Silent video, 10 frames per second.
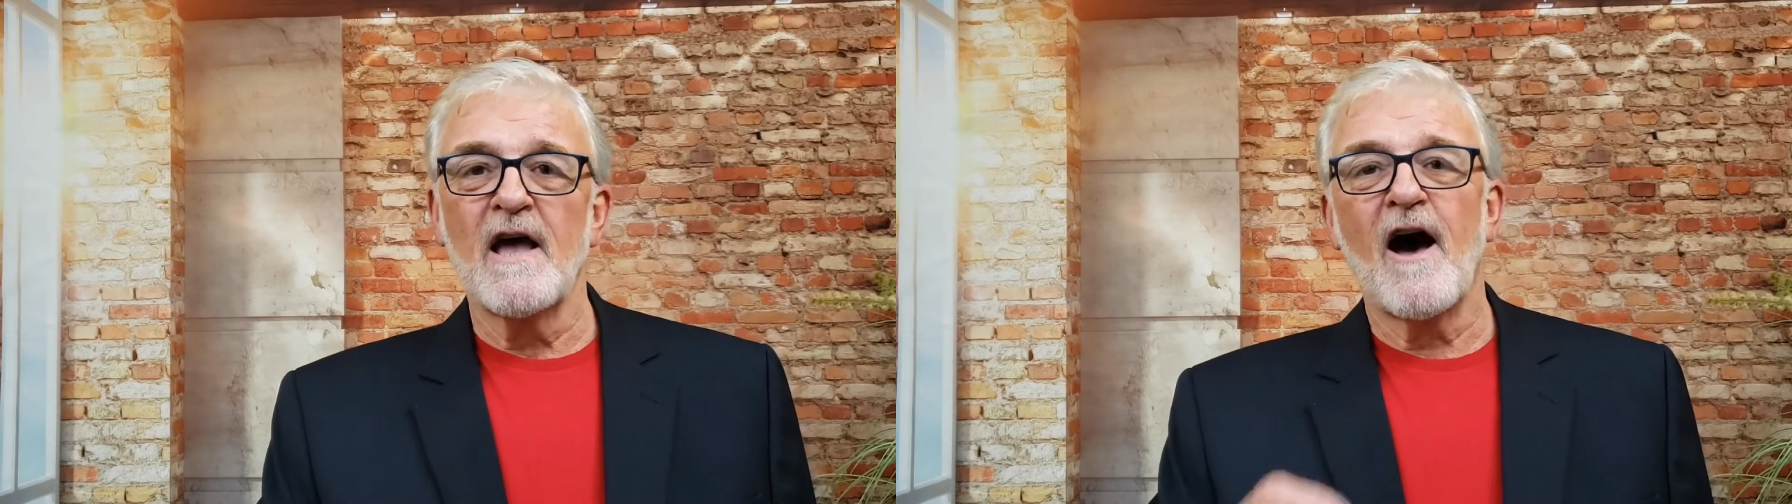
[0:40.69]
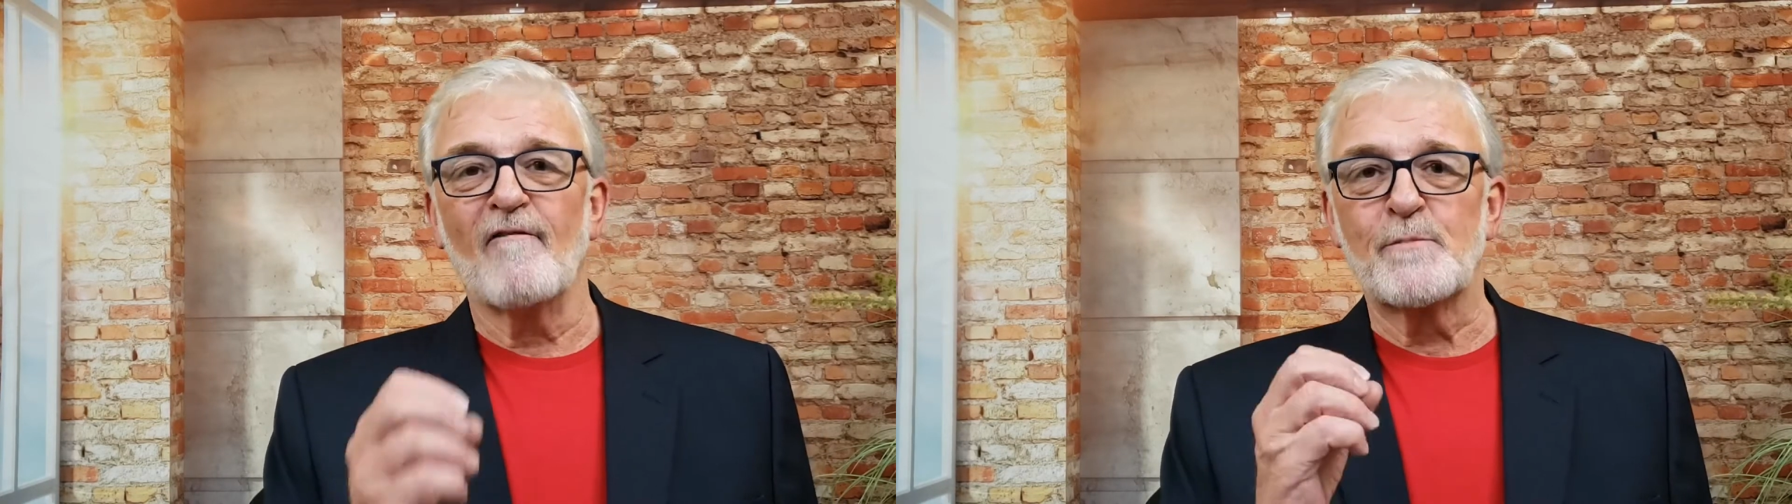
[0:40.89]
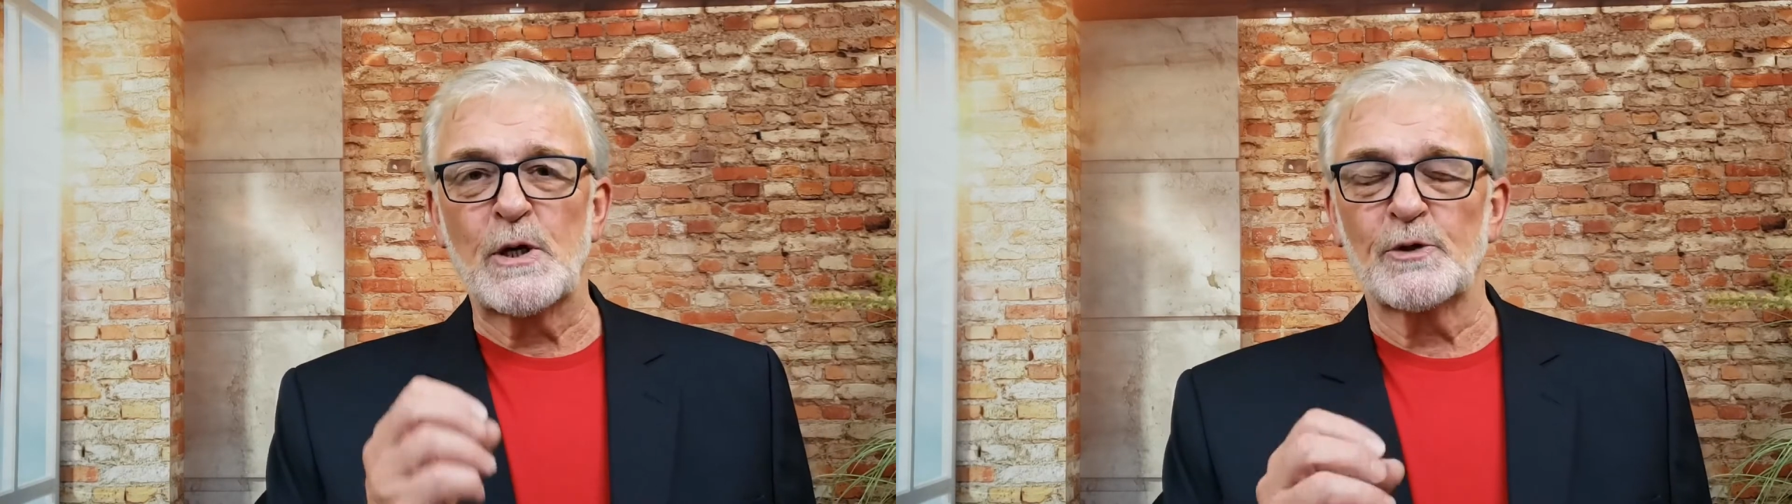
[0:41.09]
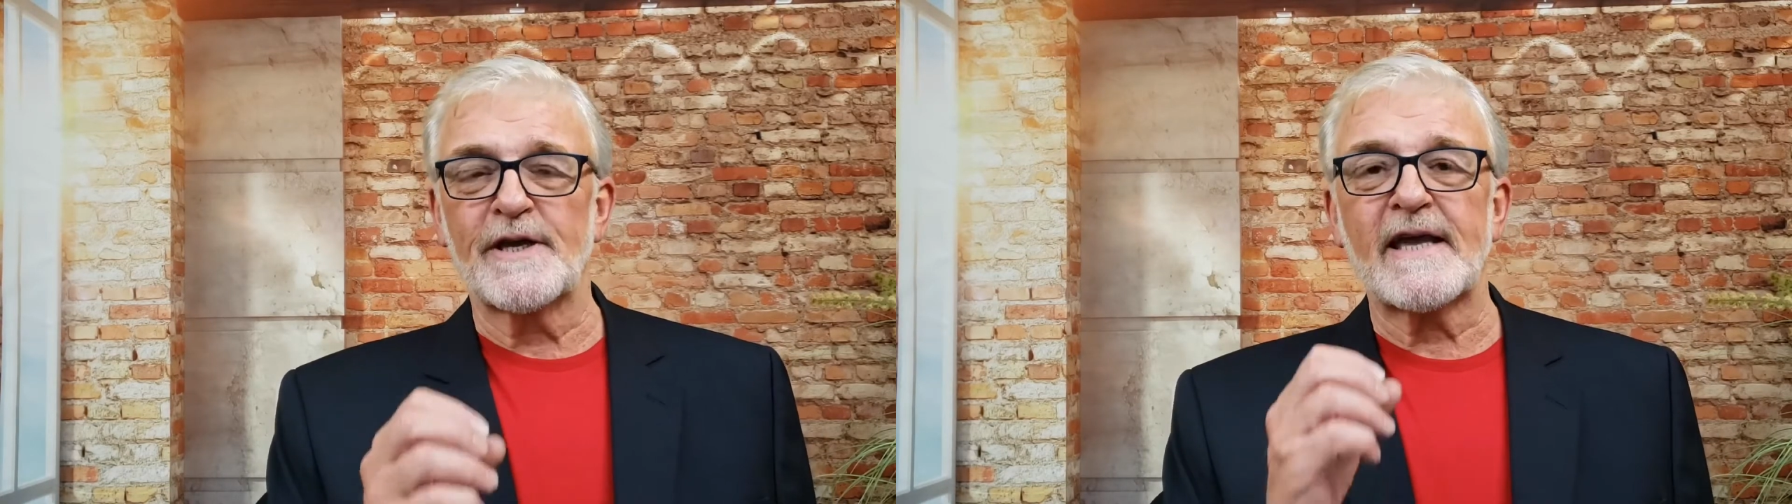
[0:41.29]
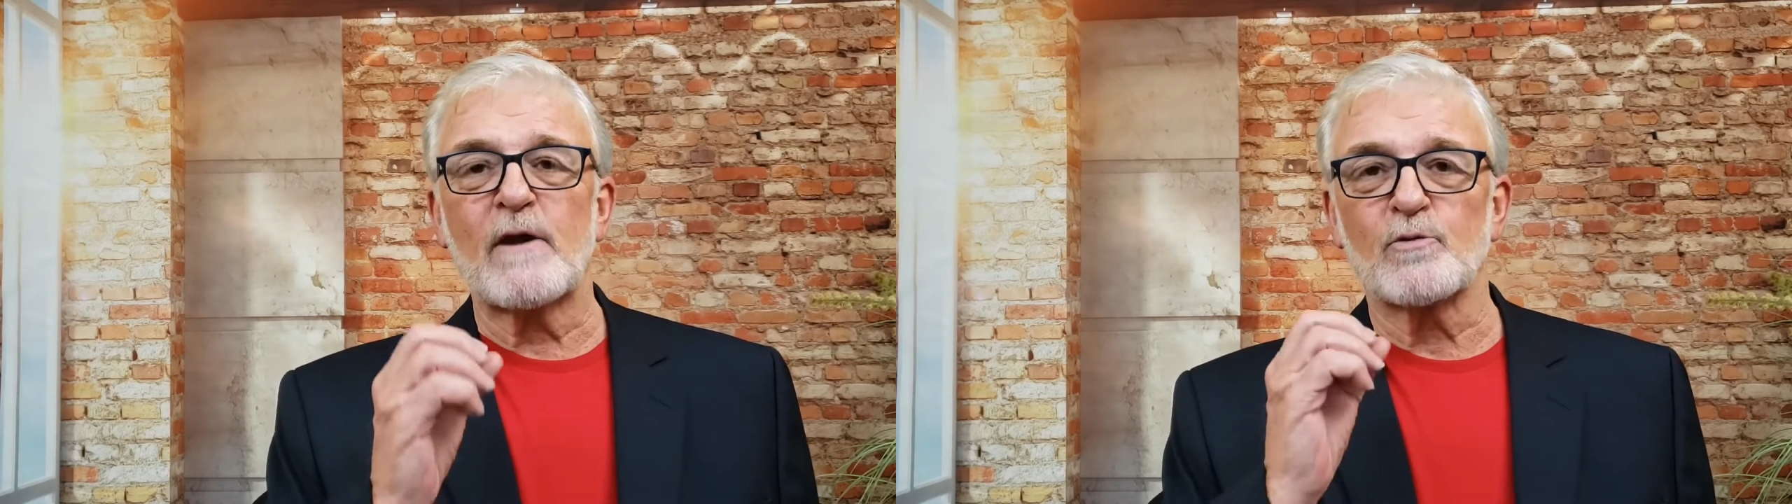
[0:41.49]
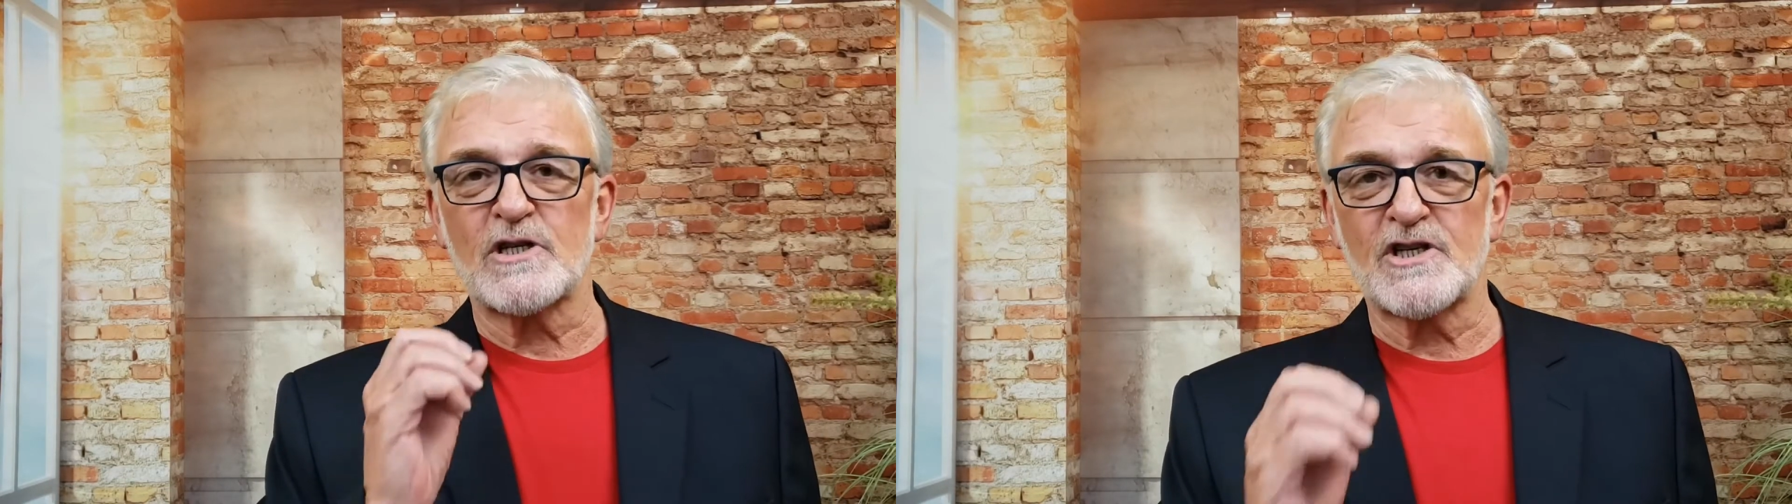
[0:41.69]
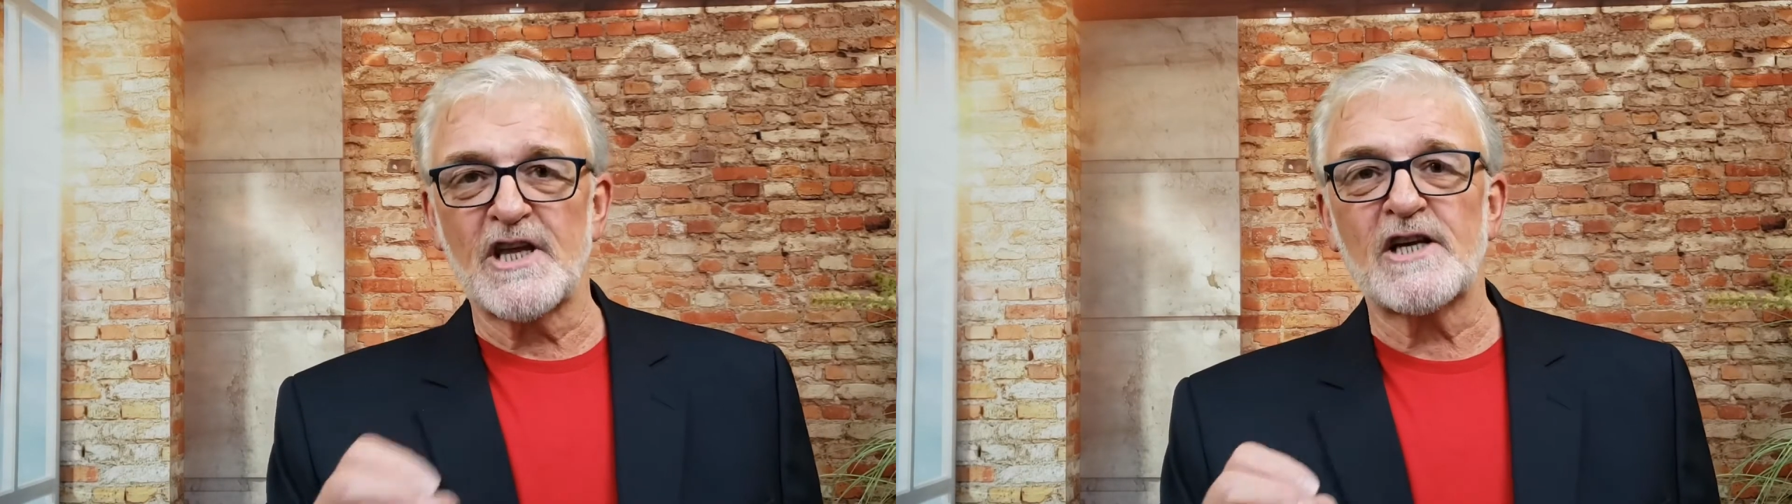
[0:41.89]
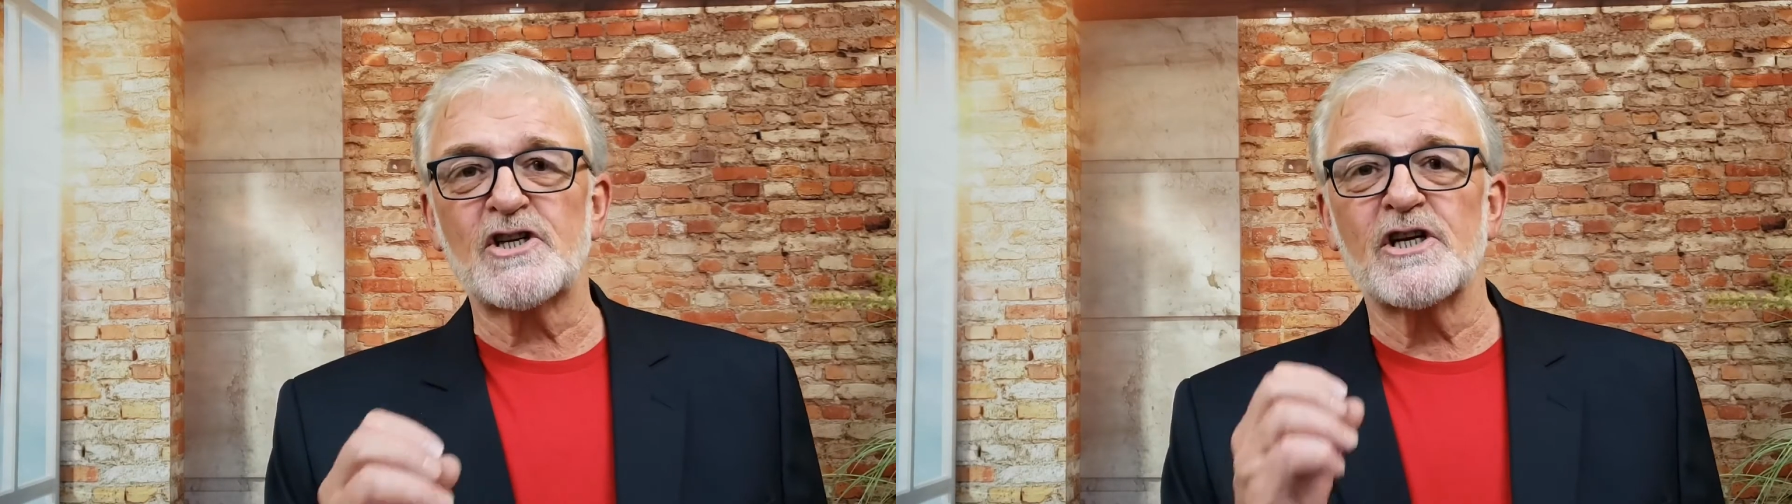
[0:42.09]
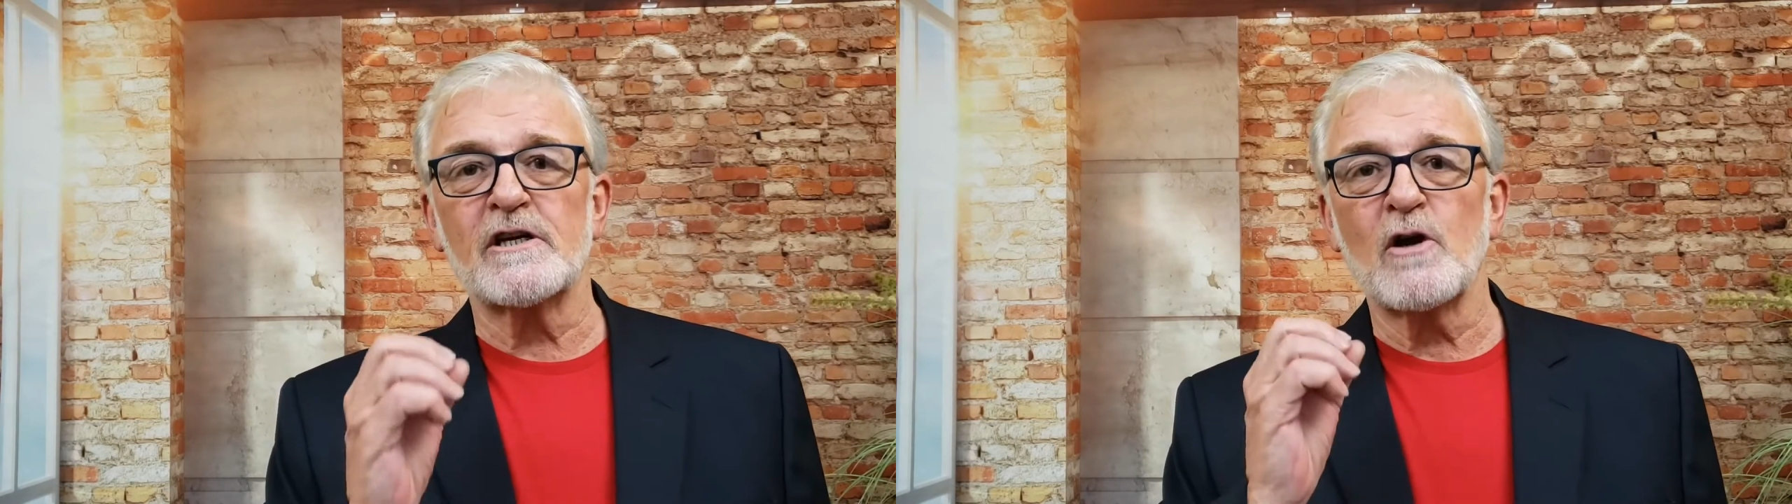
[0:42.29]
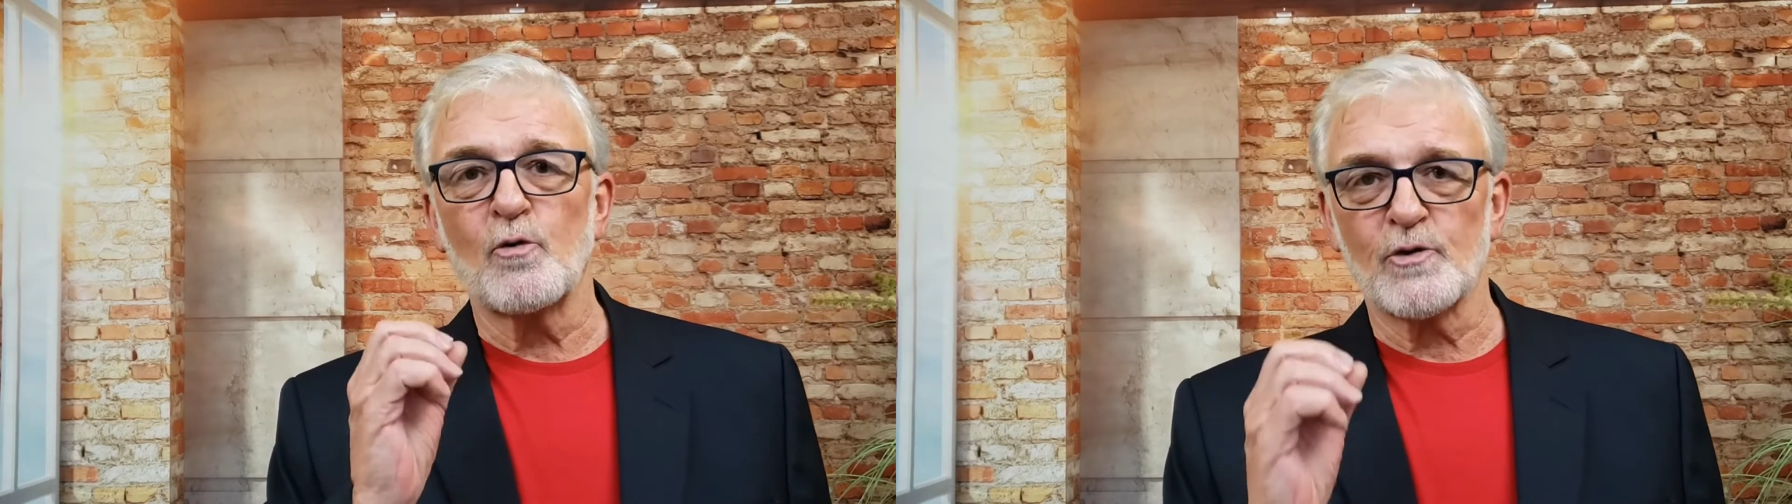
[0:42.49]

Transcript: of building a recession